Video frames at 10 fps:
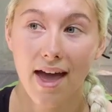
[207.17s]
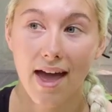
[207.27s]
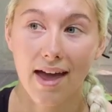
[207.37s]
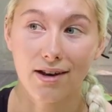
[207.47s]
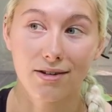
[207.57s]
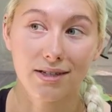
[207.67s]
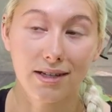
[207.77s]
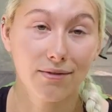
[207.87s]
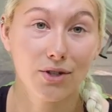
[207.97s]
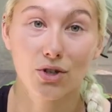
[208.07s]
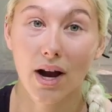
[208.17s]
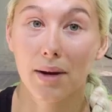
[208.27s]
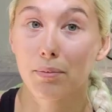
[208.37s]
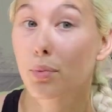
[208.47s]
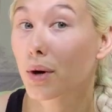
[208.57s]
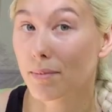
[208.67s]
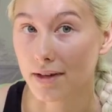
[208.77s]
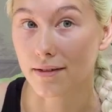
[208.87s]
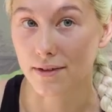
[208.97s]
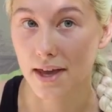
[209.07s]
and even try
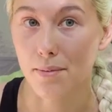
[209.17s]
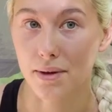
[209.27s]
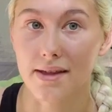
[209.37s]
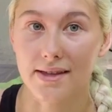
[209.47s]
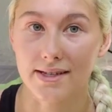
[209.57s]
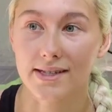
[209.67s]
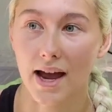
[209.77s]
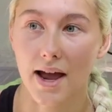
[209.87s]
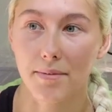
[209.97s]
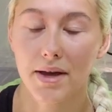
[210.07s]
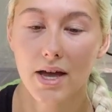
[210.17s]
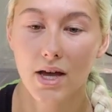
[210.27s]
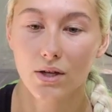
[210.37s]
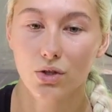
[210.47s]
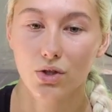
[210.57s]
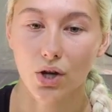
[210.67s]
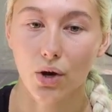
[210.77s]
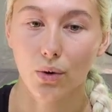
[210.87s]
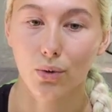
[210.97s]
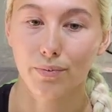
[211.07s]
primitive camping this time.
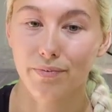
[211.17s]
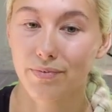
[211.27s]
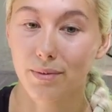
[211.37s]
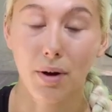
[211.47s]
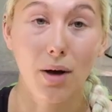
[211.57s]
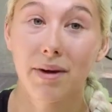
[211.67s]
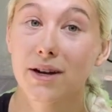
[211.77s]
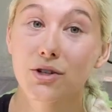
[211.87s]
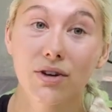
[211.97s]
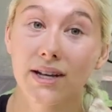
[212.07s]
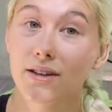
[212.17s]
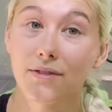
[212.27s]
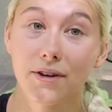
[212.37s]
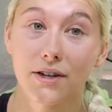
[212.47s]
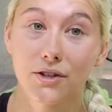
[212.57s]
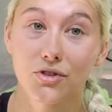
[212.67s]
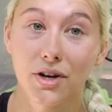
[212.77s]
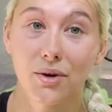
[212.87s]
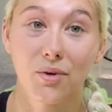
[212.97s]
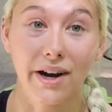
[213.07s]
So the Palmetto Trail and Foothills
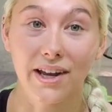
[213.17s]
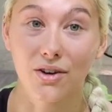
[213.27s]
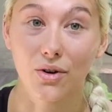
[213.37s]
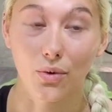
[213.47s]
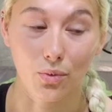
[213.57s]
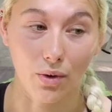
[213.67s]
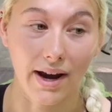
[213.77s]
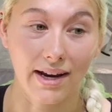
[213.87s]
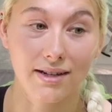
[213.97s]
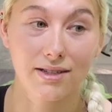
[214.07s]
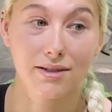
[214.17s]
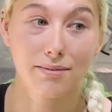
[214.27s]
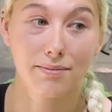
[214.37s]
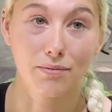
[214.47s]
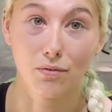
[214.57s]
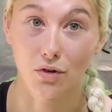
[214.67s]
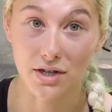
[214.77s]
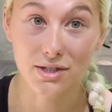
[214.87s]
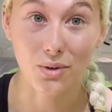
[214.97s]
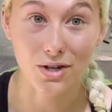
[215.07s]
Trail were a great
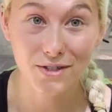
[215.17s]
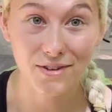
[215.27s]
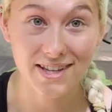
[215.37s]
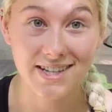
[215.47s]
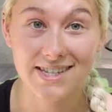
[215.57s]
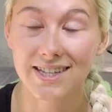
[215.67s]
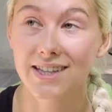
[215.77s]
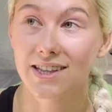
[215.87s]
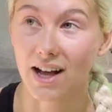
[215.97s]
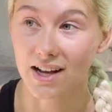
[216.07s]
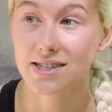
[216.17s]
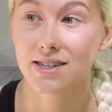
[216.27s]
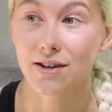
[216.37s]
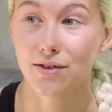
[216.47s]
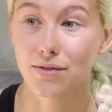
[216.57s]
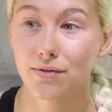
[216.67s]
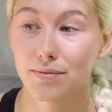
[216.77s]
resource for this. Lots of